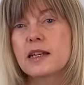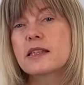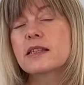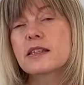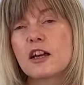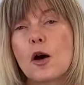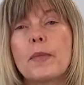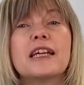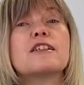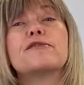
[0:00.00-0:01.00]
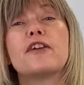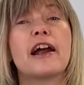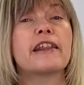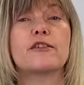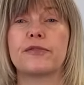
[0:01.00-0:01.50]
Start by
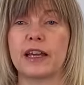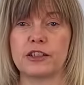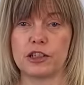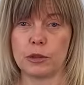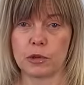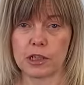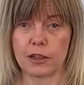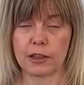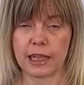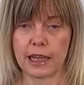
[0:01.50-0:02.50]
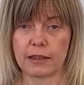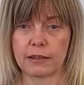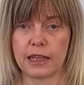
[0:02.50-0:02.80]
defining the factors you want to look at.